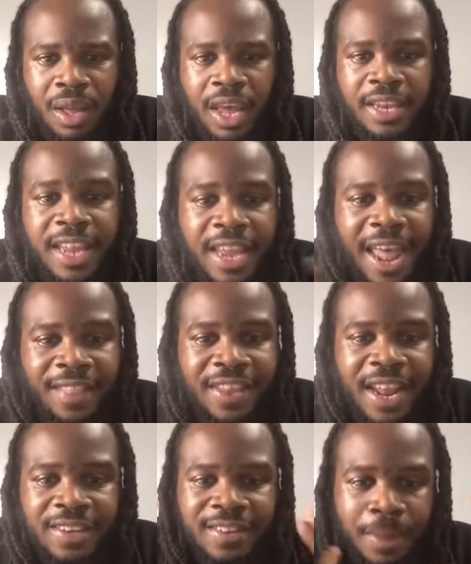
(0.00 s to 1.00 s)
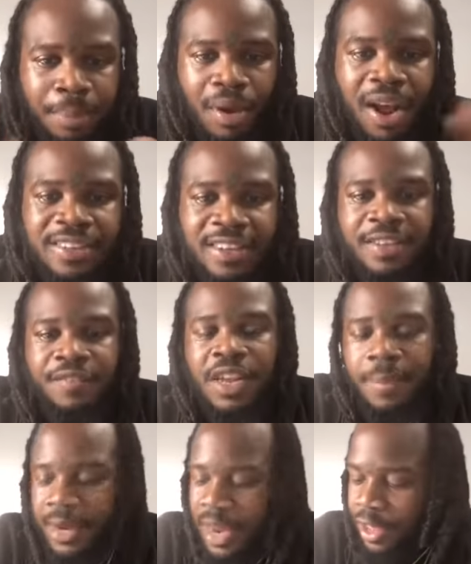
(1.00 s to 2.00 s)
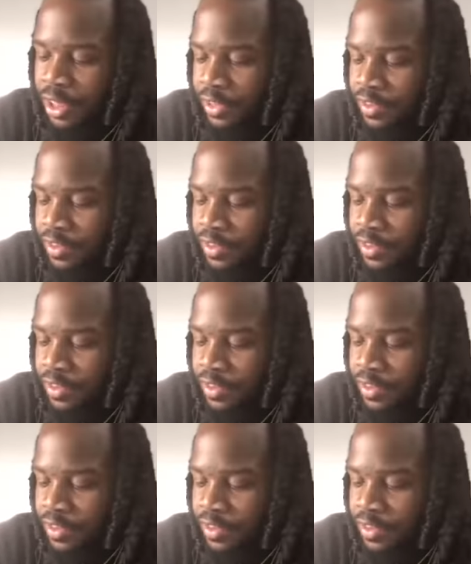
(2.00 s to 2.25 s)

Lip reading: And then after that is the process of elimination.